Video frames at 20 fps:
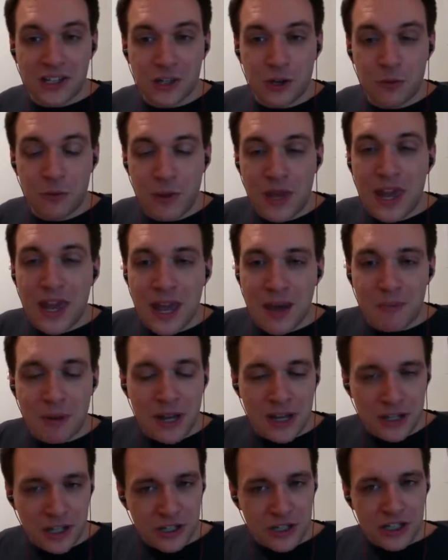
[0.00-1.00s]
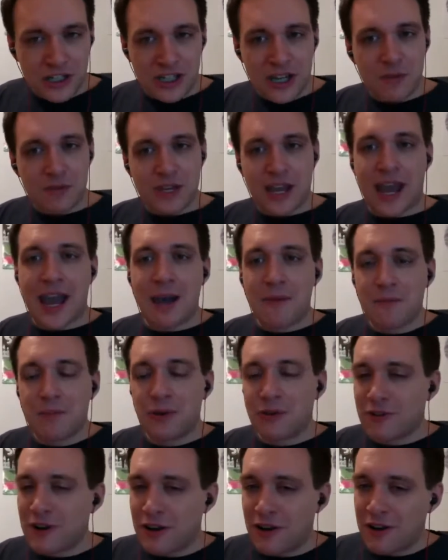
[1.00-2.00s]
I guess so be it. But it doesn't seem to
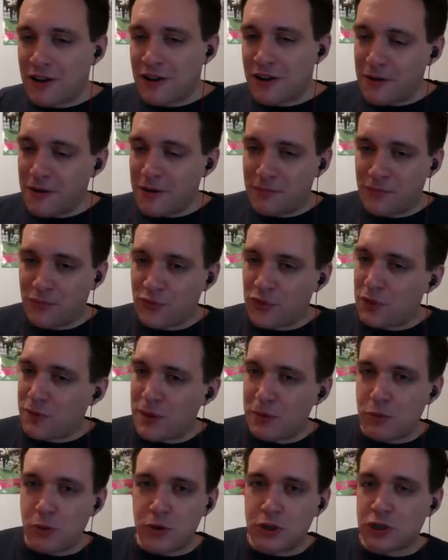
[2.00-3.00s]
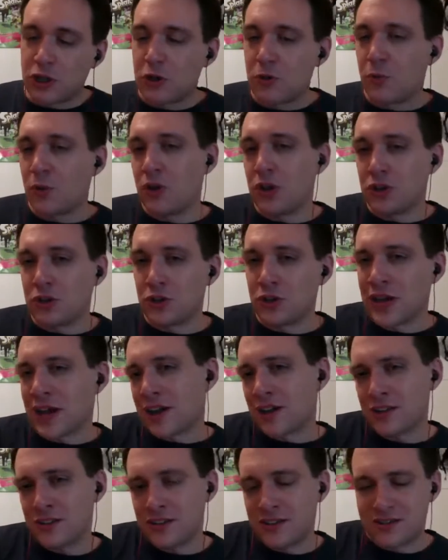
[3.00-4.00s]
hamper from the people who don't want to
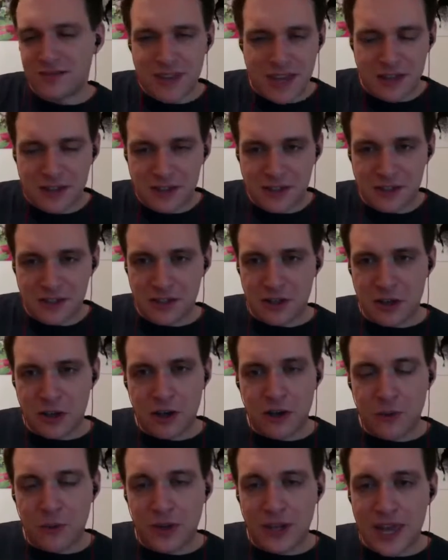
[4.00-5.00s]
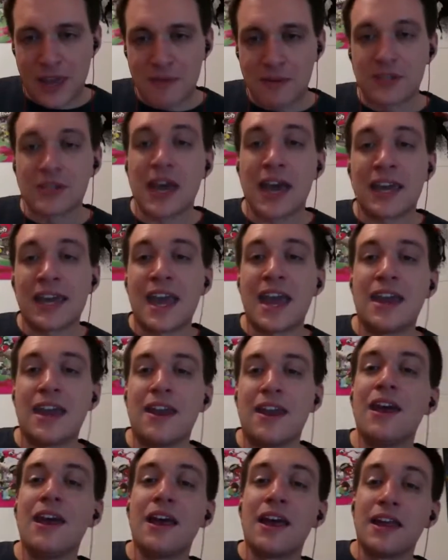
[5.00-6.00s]
do that, because that's kind of what the game is.
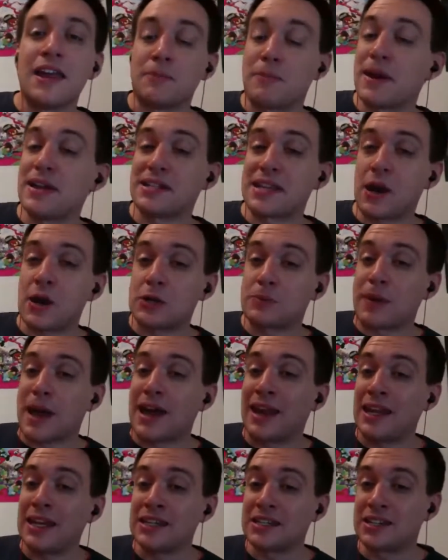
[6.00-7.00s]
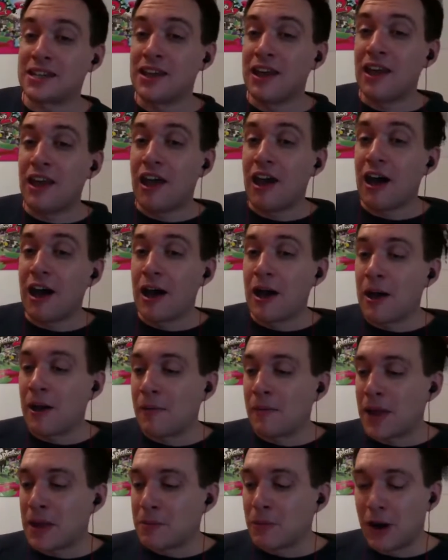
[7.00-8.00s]
Again, it depends how it's balanced.
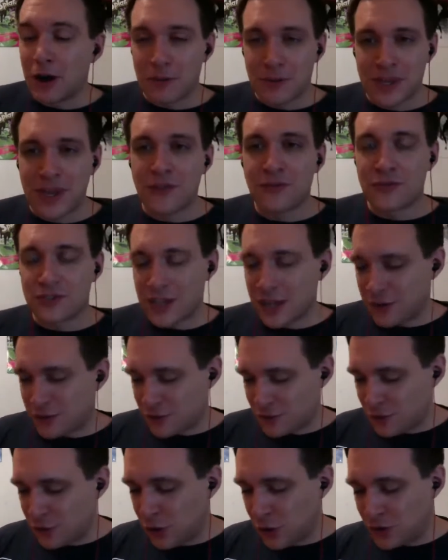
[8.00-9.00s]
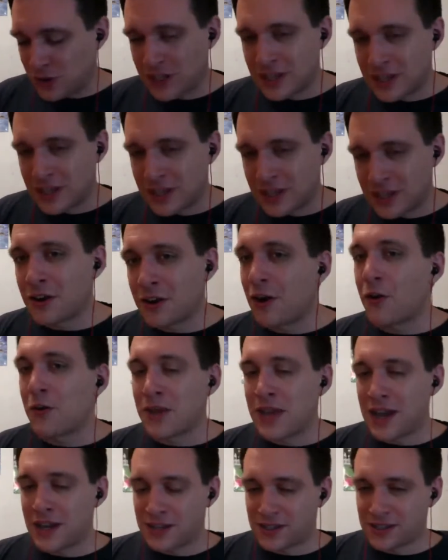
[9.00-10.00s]
It might be they looked at that and go,
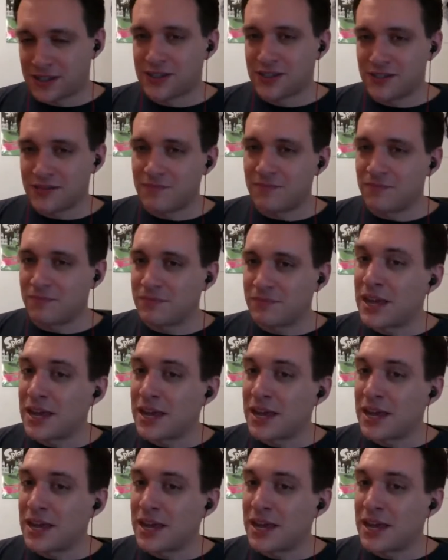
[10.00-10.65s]
oh yes,